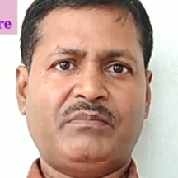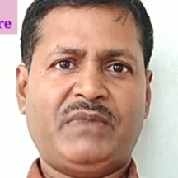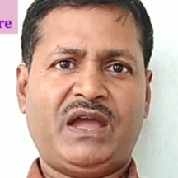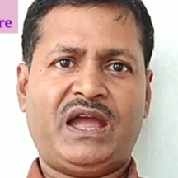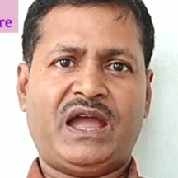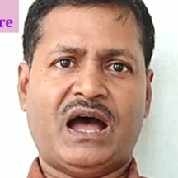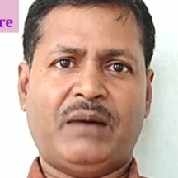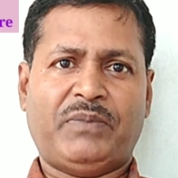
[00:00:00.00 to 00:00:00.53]

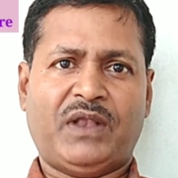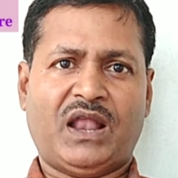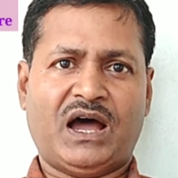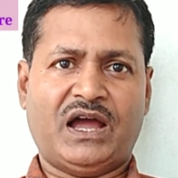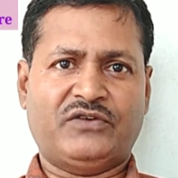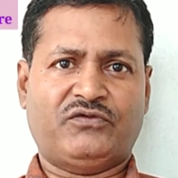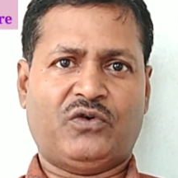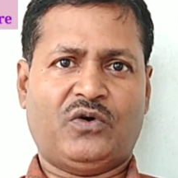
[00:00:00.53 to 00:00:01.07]
may
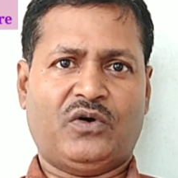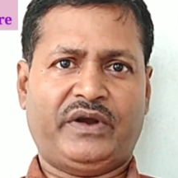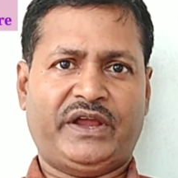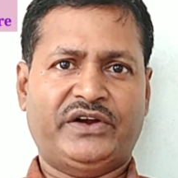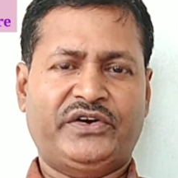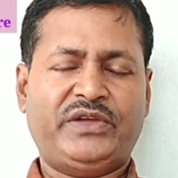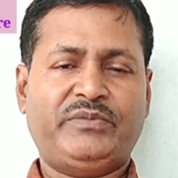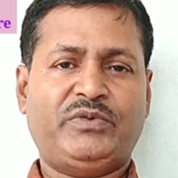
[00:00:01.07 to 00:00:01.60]
apply
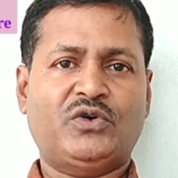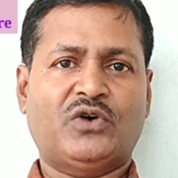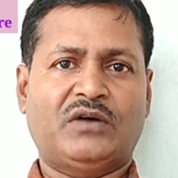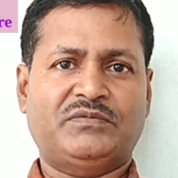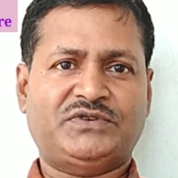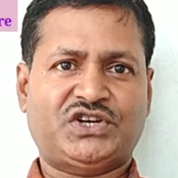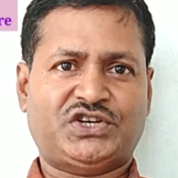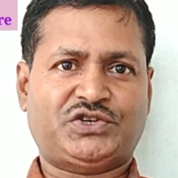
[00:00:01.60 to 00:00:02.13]
for a
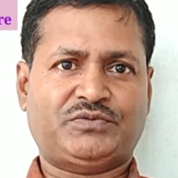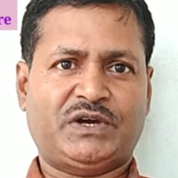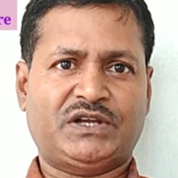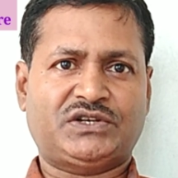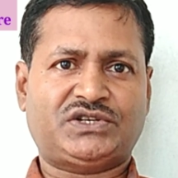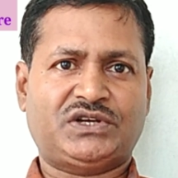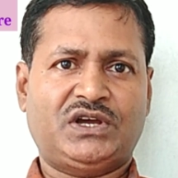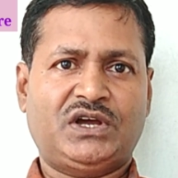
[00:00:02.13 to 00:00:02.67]
review of
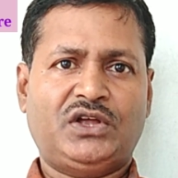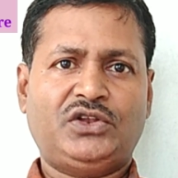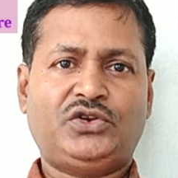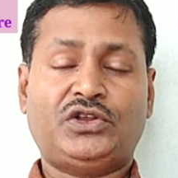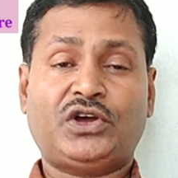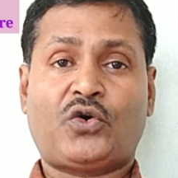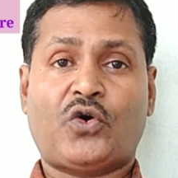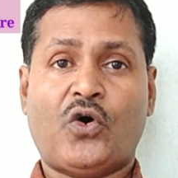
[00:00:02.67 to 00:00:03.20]
judgment
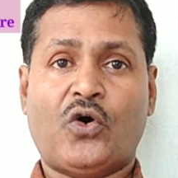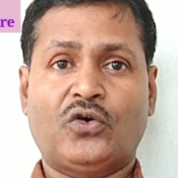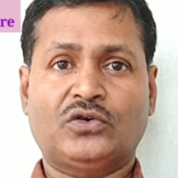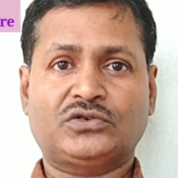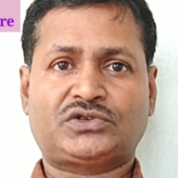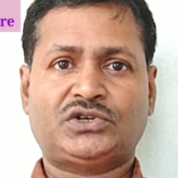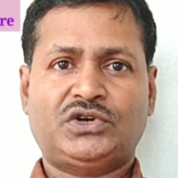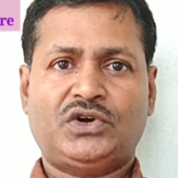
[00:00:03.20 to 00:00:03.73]
to the
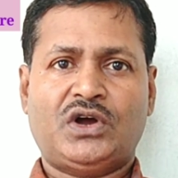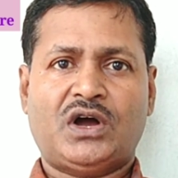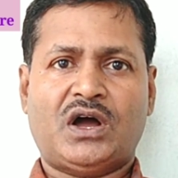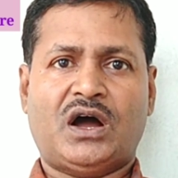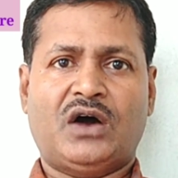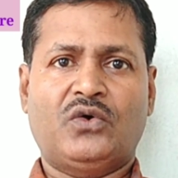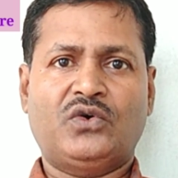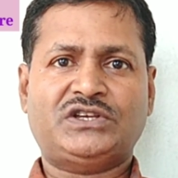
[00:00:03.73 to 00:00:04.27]
court
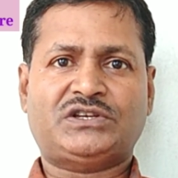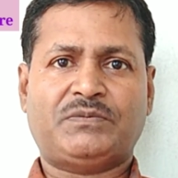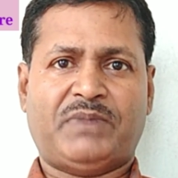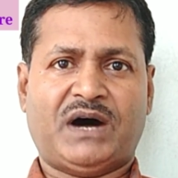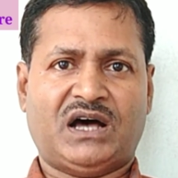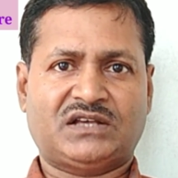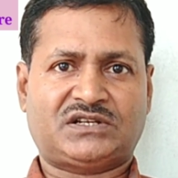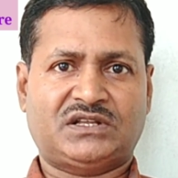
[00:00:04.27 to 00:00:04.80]

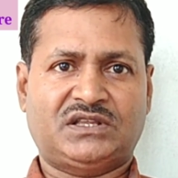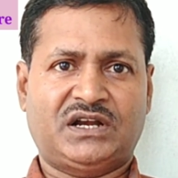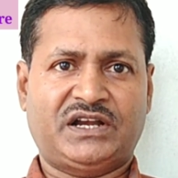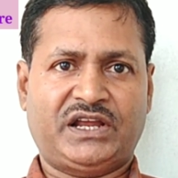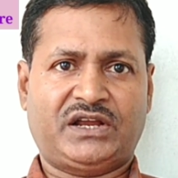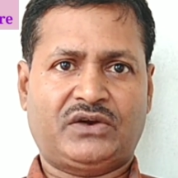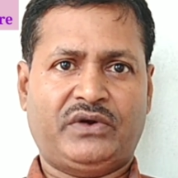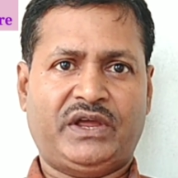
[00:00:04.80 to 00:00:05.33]
which passed
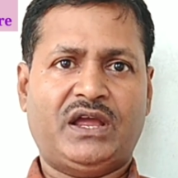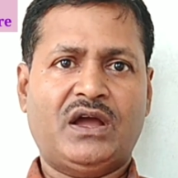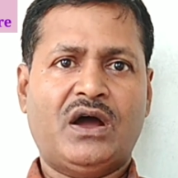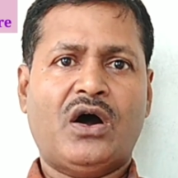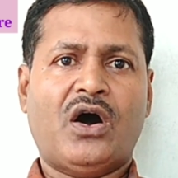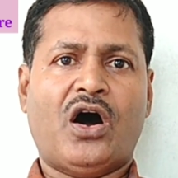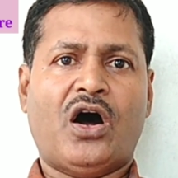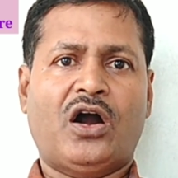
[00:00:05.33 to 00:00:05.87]
the
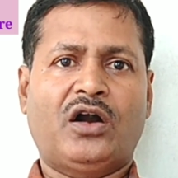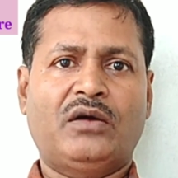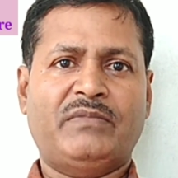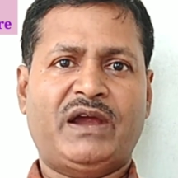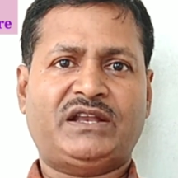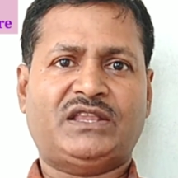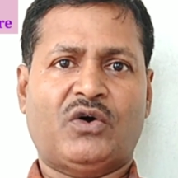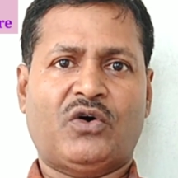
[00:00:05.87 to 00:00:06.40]
decree
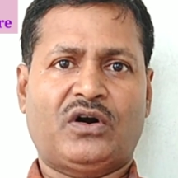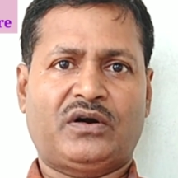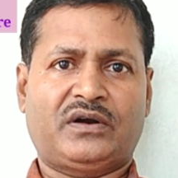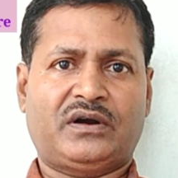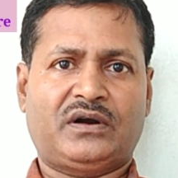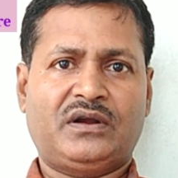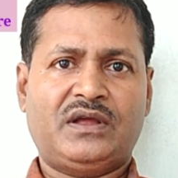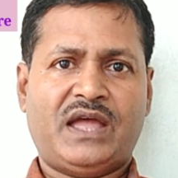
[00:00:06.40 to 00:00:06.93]
or made the
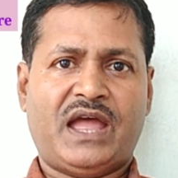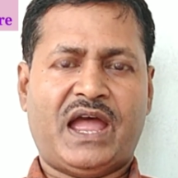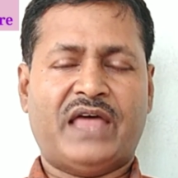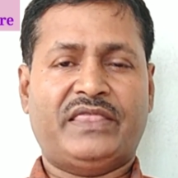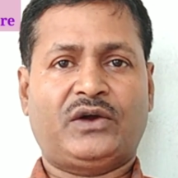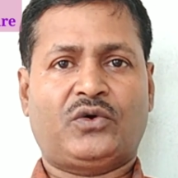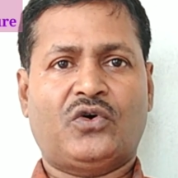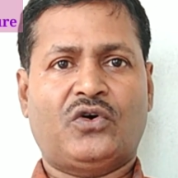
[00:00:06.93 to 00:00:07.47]
order,
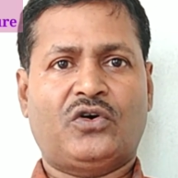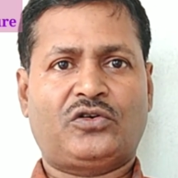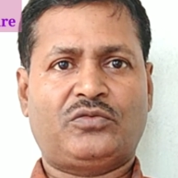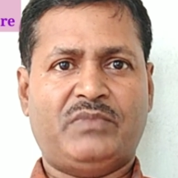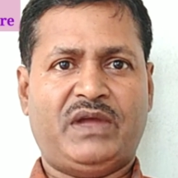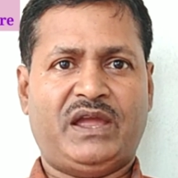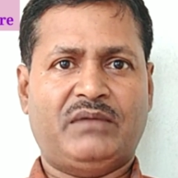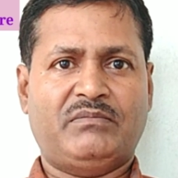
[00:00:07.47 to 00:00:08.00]
and the
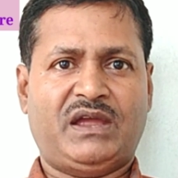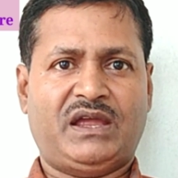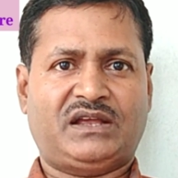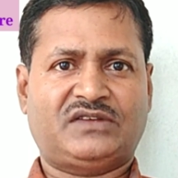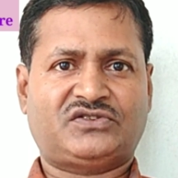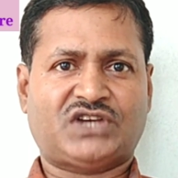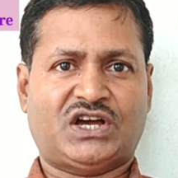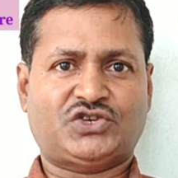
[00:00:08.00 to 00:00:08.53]
court may
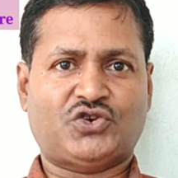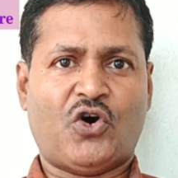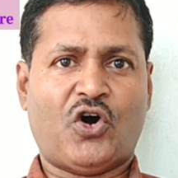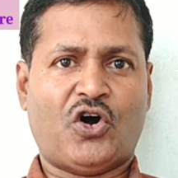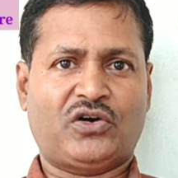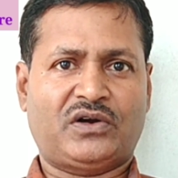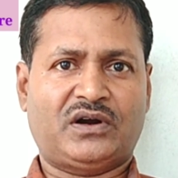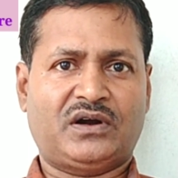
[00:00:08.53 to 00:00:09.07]
make such
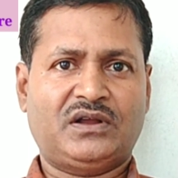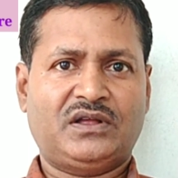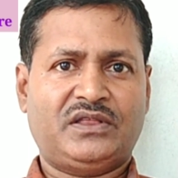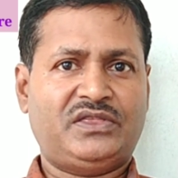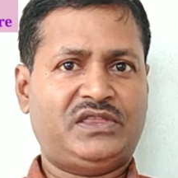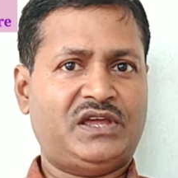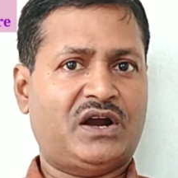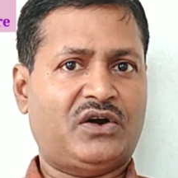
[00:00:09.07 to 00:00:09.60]
order
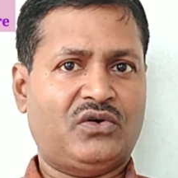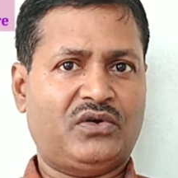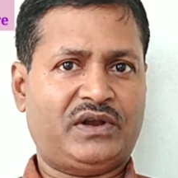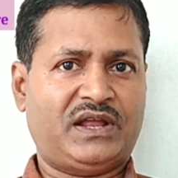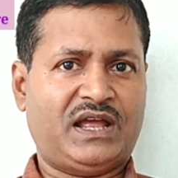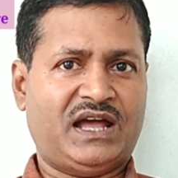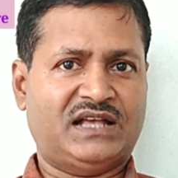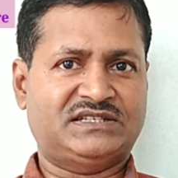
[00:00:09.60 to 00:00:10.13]

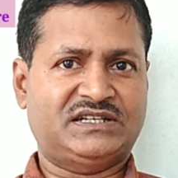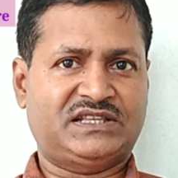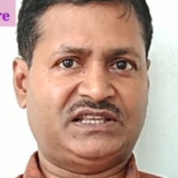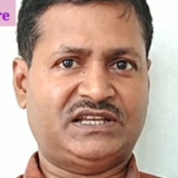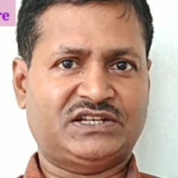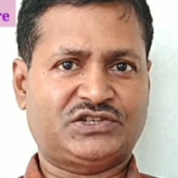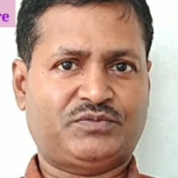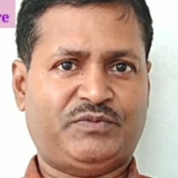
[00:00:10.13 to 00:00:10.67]
thereon as it
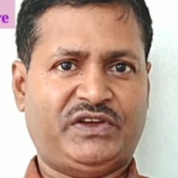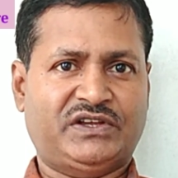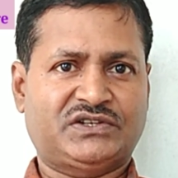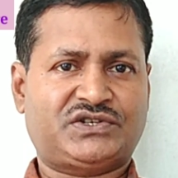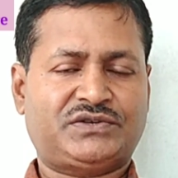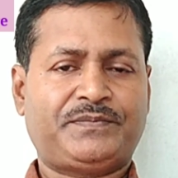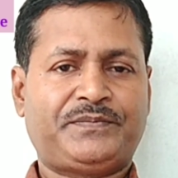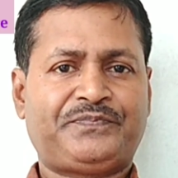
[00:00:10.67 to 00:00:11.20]
thinks
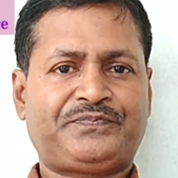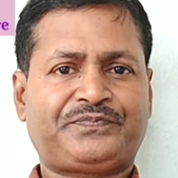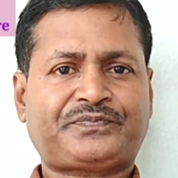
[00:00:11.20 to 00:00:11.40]
fit.